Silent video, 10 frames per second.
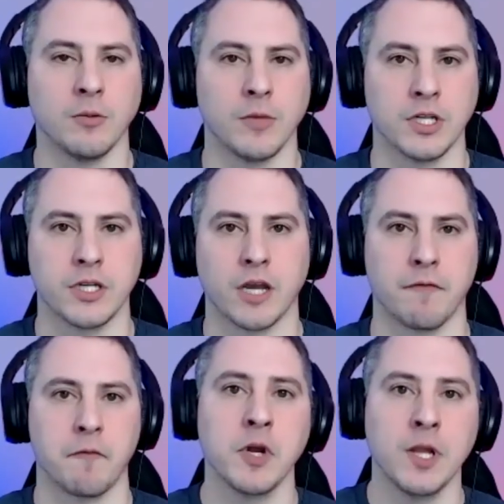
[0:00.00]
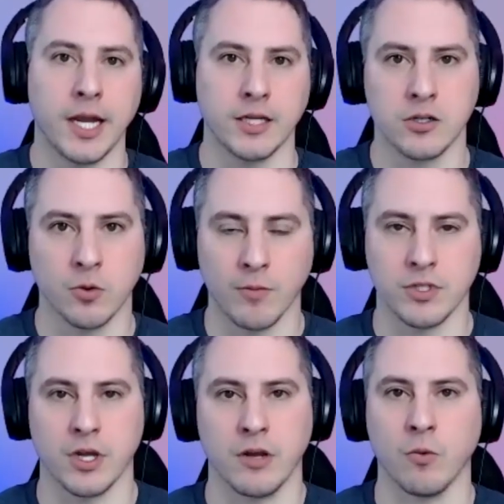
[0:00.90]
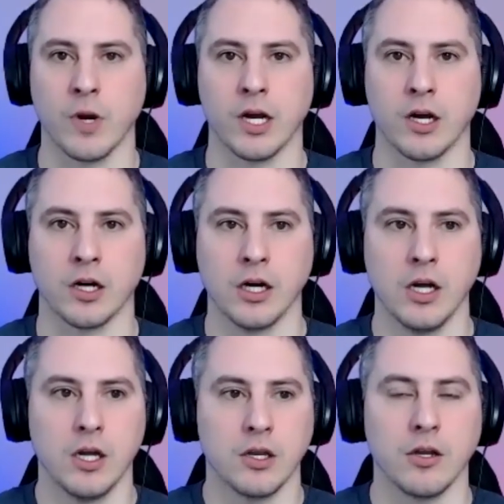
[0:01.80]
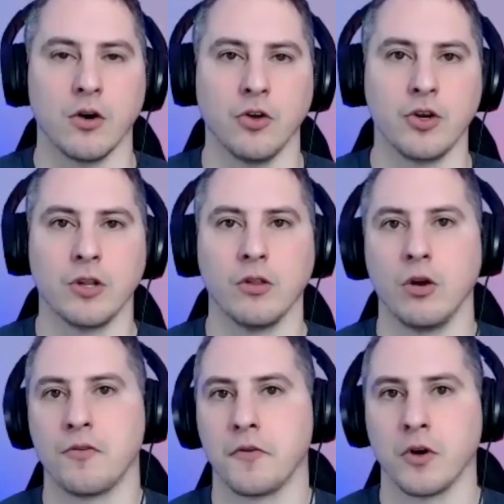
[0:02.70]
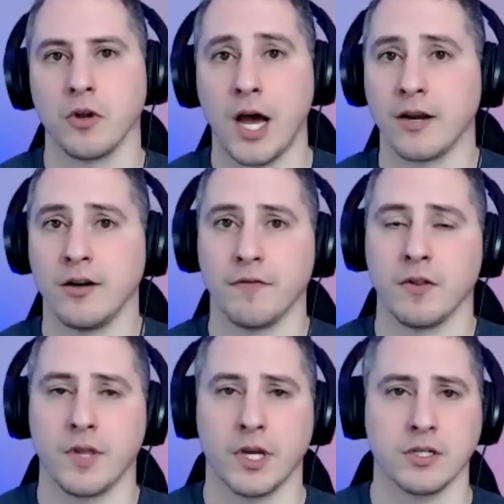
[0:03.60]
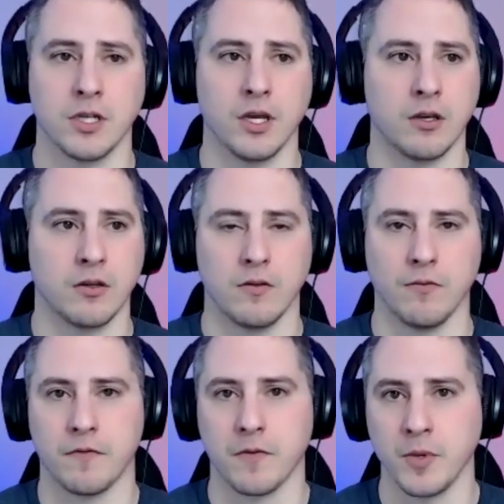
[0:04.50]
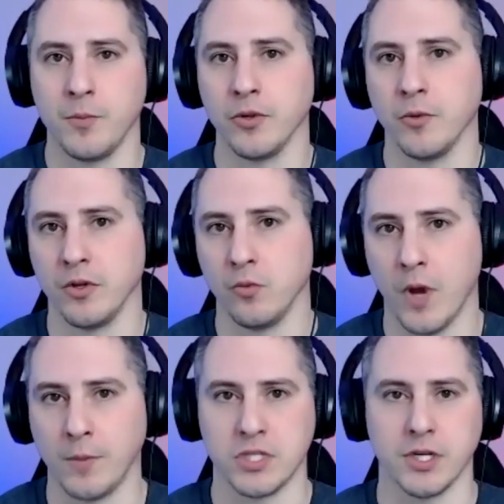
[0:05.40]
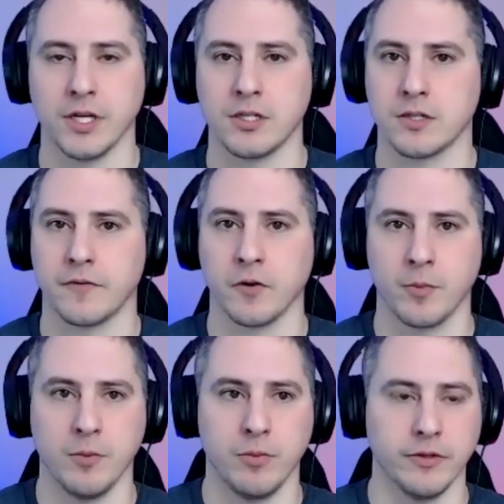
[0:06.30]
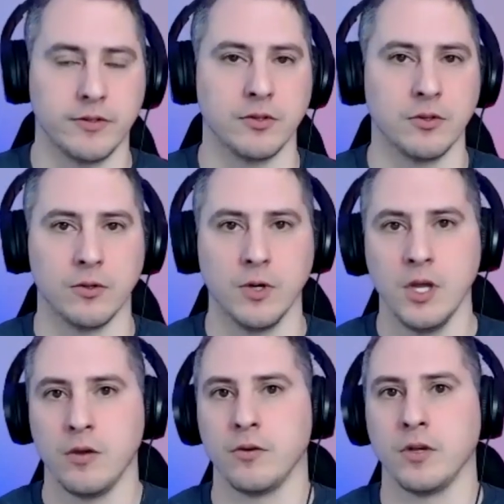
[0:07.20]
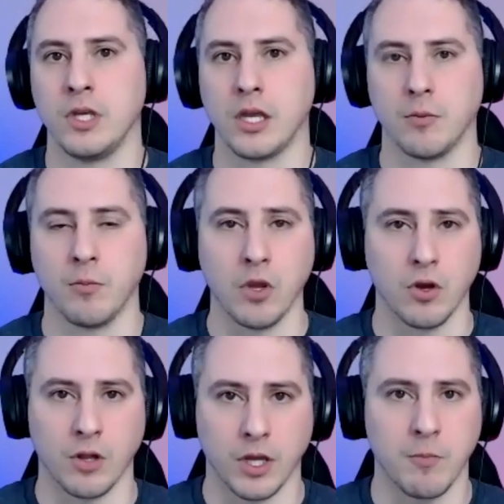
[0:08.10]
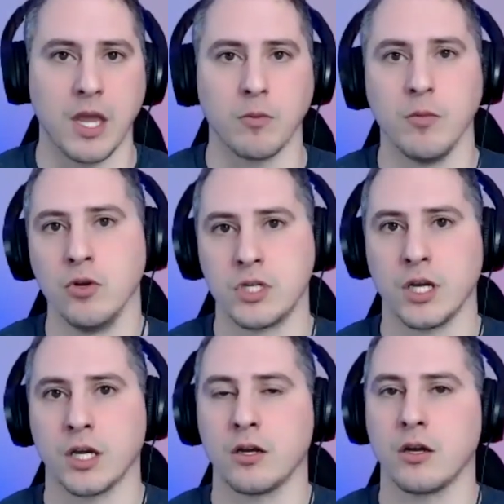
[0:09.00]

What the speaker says: it's like a freelancer website where, you know, you can look for a lot of different things, like for people to build websites, for people to get make music,